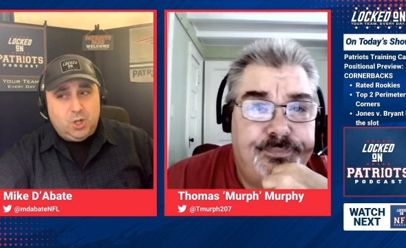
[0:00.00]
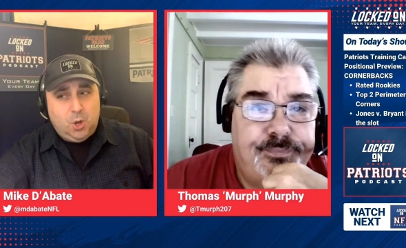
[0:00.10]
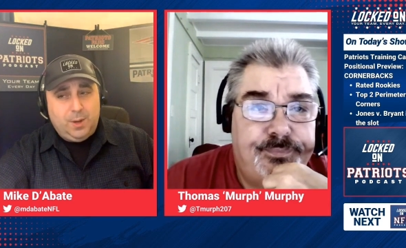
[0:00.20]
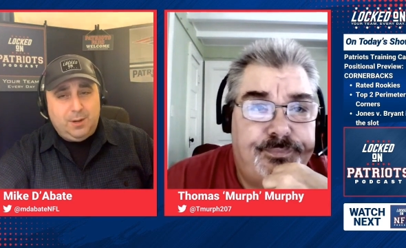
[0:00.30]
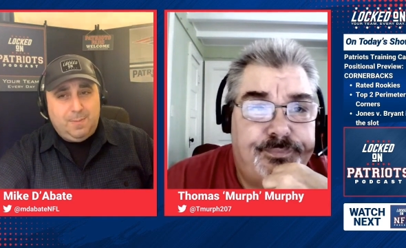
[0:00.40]

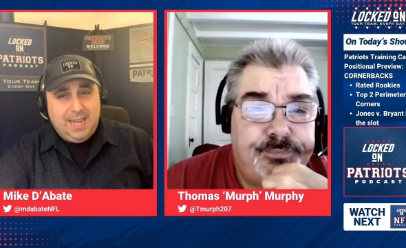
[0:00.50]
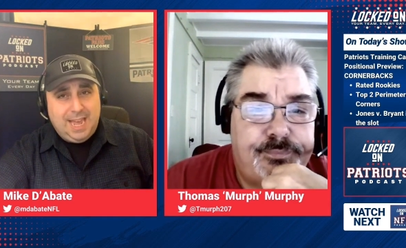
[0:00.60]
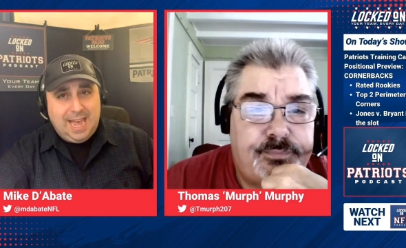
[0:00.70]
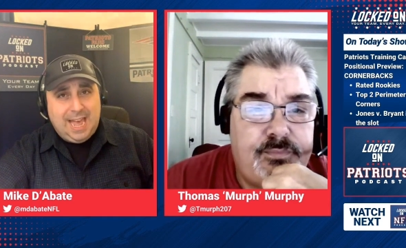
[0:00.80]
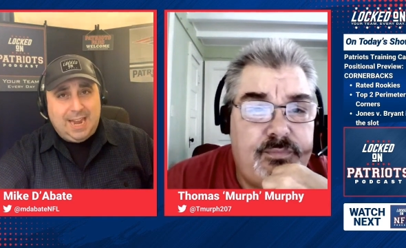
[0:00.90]
Speaker 1: going to
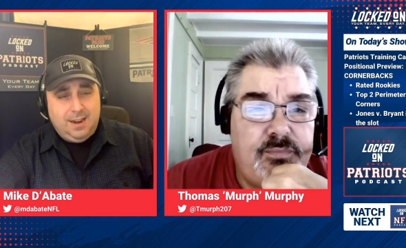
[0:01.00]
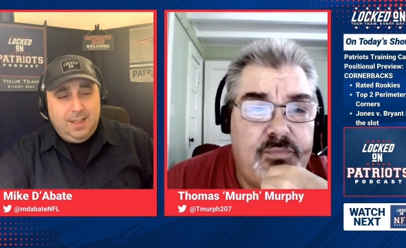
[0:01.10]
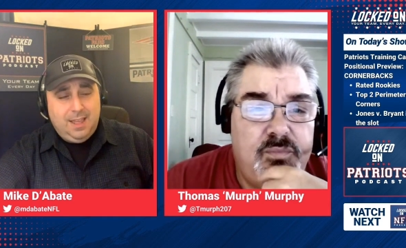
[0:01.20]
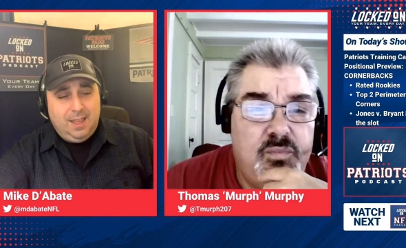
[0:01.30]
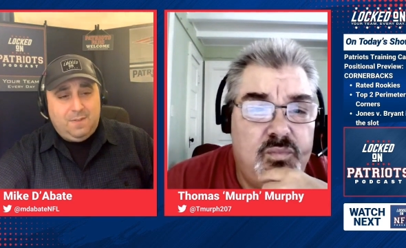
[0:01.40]
be at
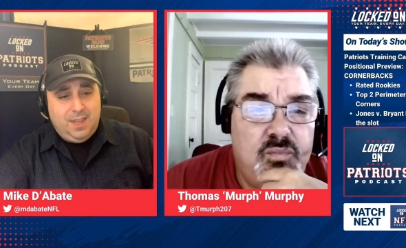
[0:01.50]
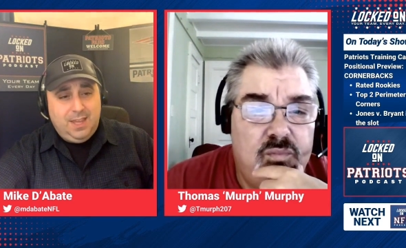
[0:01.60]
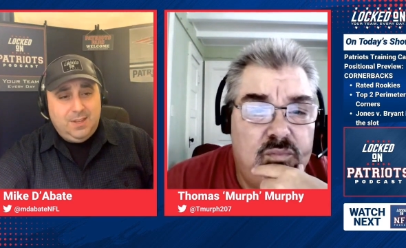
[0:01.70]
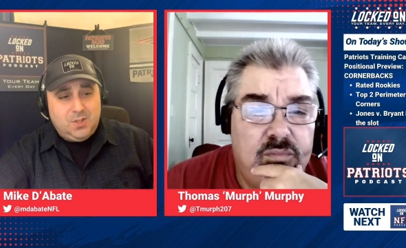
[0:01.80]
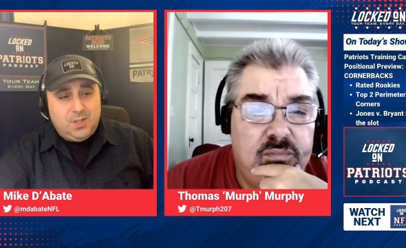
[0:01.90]
if
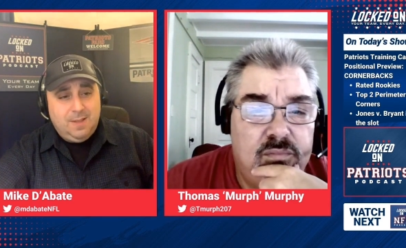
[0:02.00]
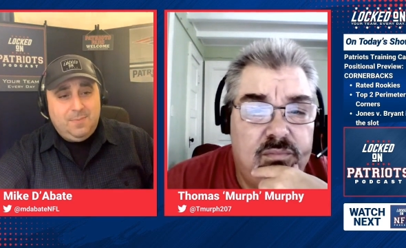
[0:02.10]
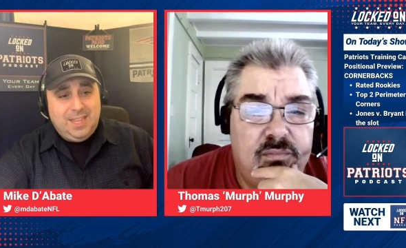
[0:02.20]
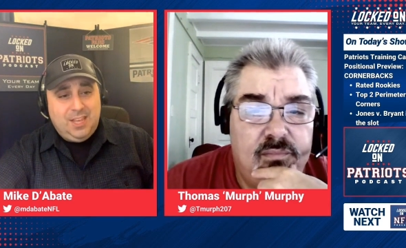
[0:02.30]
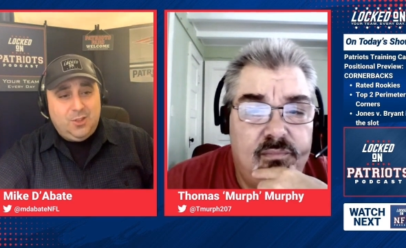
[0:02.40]
he's
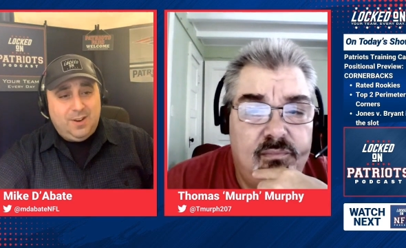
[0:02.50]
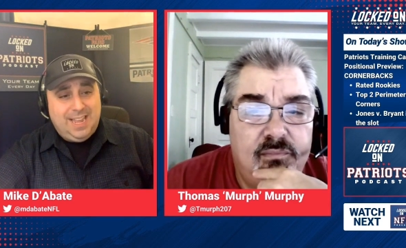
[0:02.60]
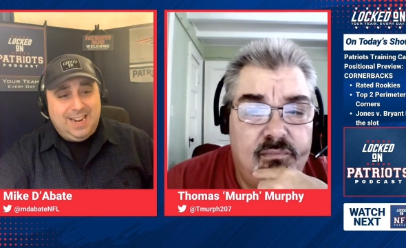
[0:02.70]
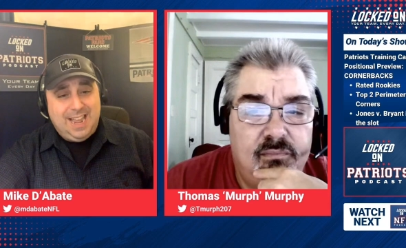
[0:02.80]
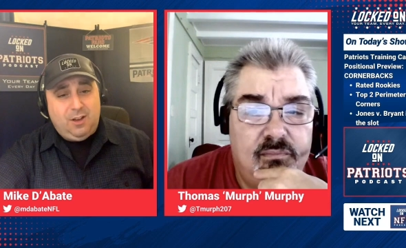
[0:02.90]
either
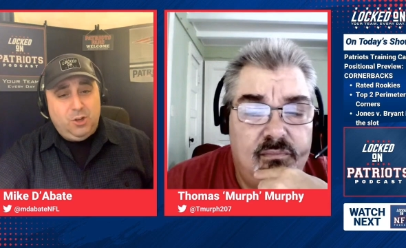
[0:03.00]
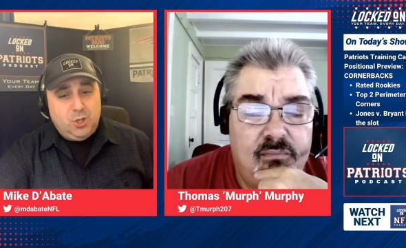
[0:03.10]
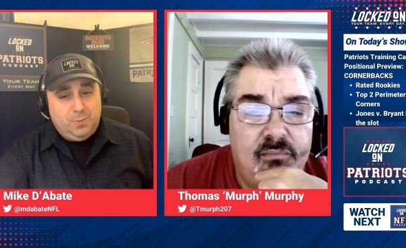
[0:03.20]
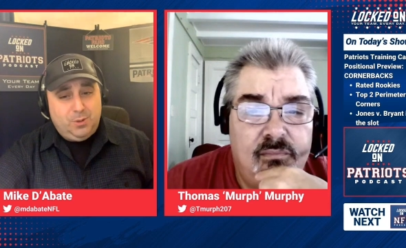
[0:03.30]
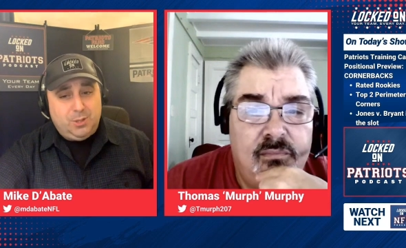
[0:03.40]

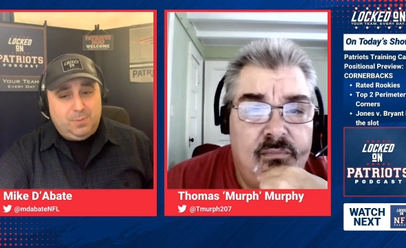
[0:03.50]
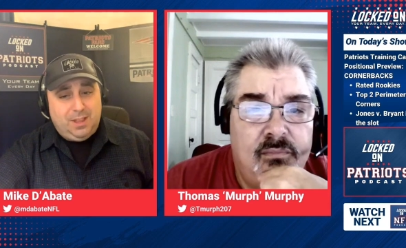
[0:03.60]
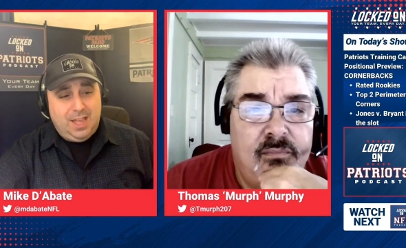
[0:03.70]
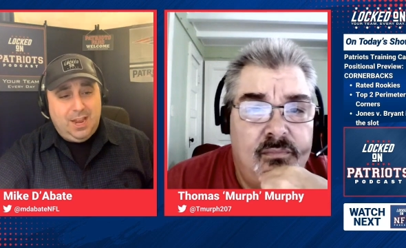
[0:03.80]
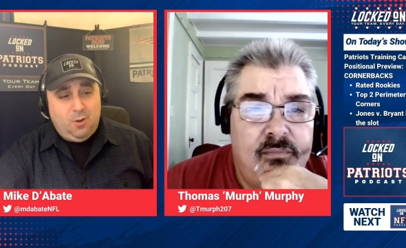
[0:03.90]
ineligible to
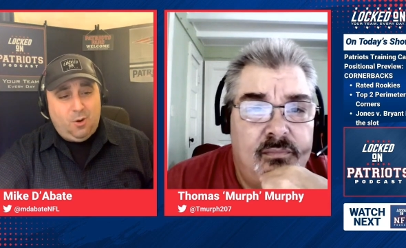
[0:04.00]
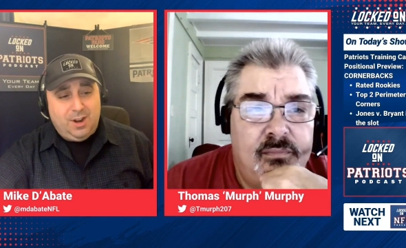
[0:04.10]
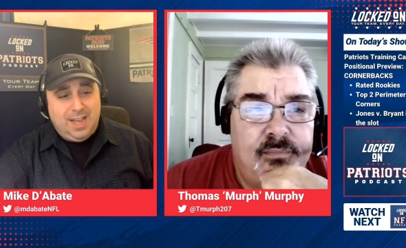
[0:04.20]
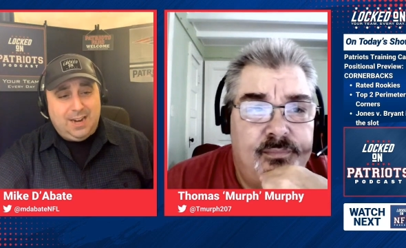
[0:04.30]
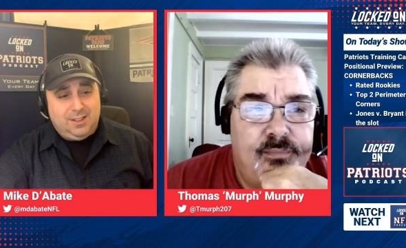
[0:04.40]
play or
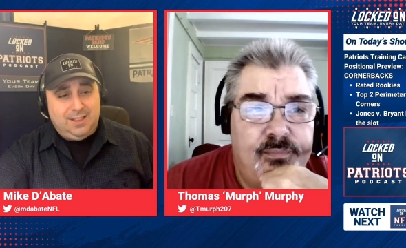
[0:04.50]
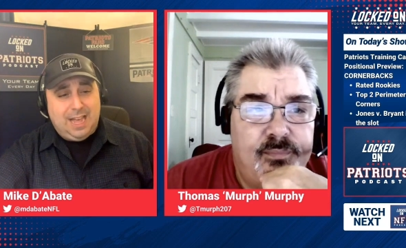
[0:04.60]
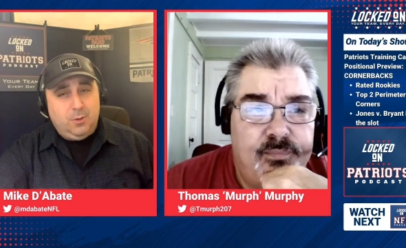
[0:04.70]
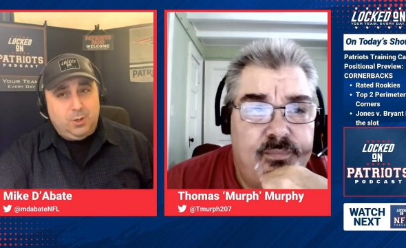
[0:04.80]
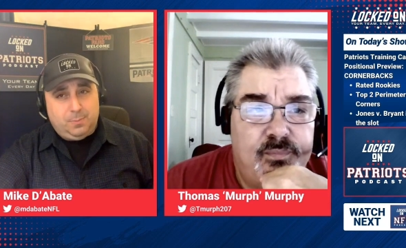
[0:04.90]
not
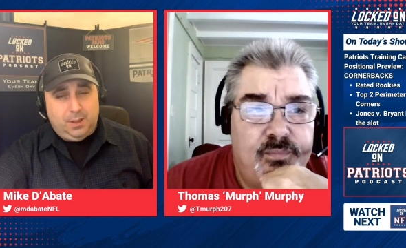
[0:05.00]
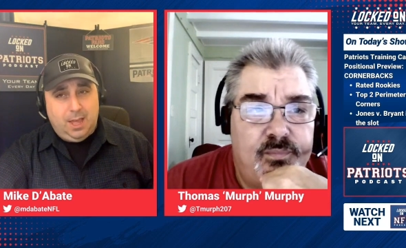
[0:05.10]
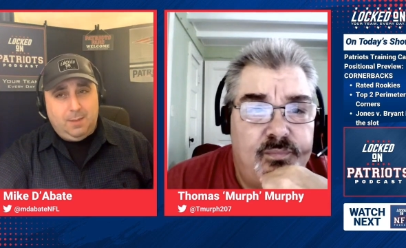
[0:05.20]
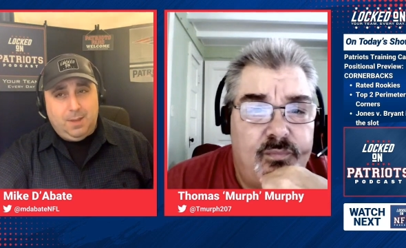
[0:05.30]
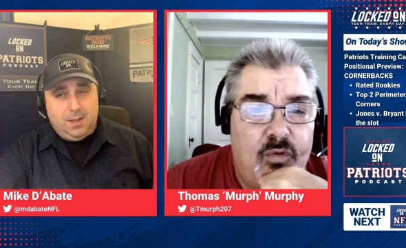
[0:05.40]
allowed to
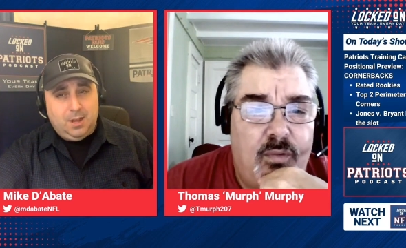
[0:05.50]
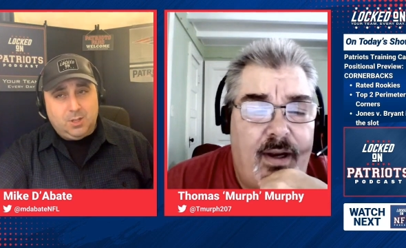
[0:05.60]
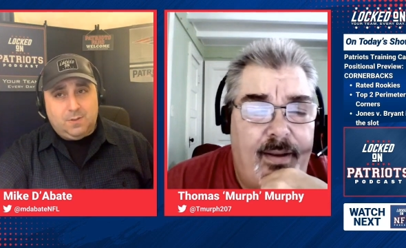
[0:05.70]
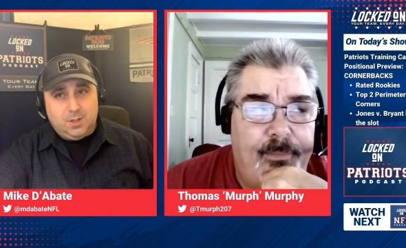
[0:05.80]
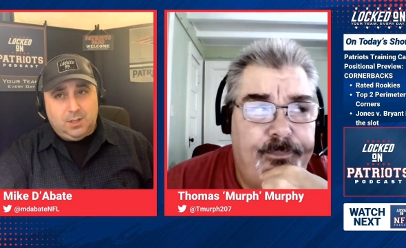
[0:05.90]
play because
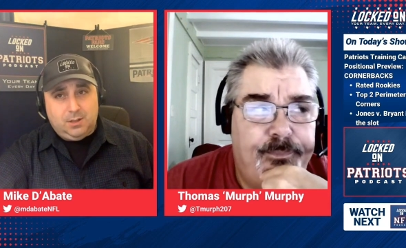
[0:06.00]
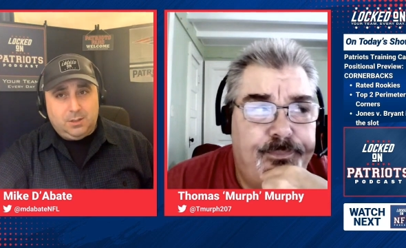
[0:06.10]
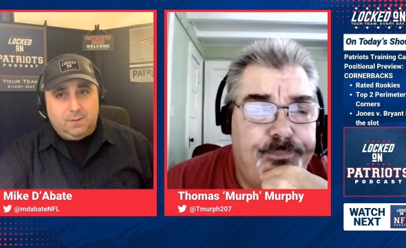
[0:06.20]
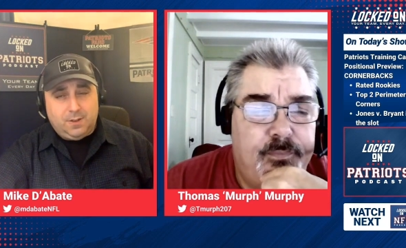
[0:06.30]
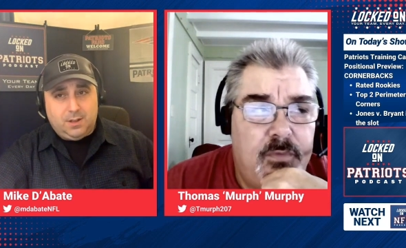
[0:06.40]
Speaker 2: right. of his
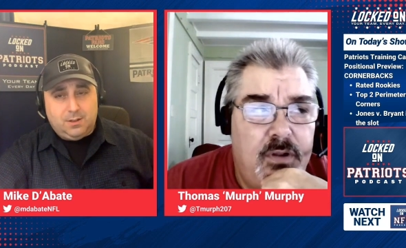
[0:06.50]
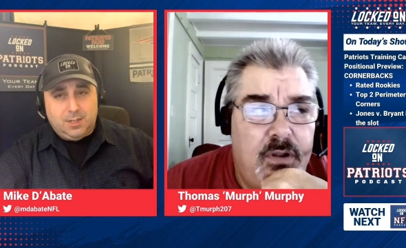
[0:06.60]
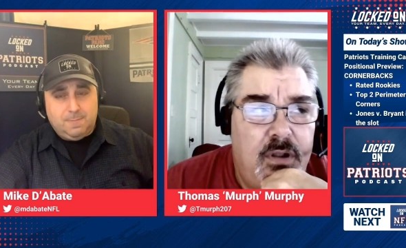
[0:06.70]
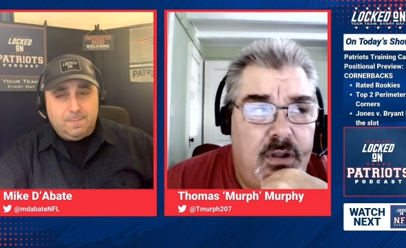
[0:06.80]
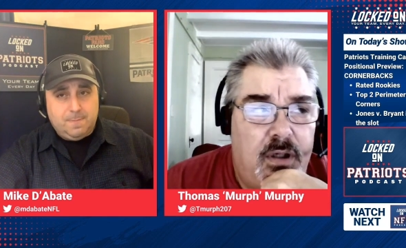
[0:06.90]
legal
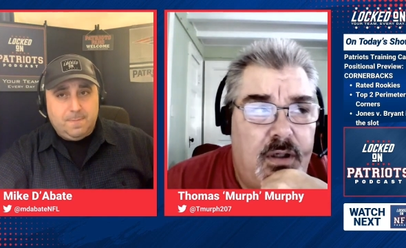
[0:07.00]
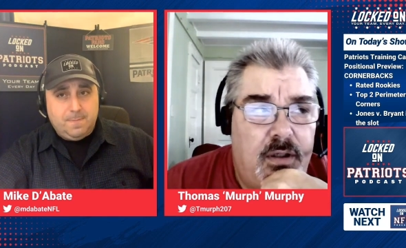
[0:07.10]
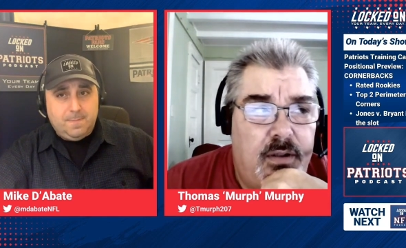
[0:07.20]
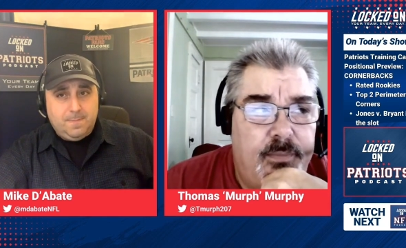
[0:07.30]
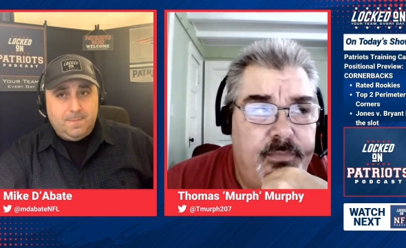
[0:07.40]
difficulty?
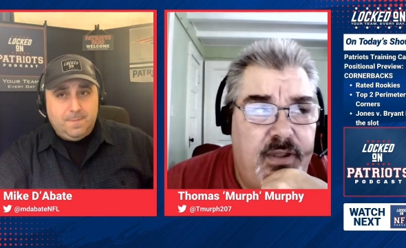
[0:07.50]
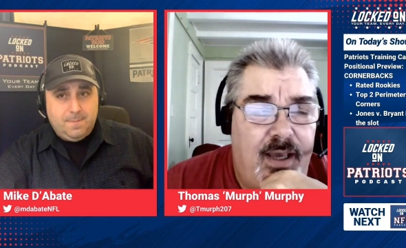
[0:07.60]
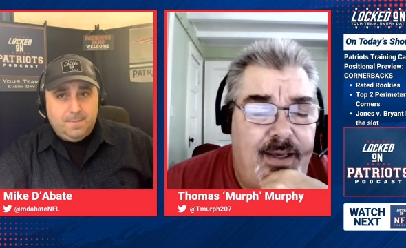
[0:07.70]
Um, yeah,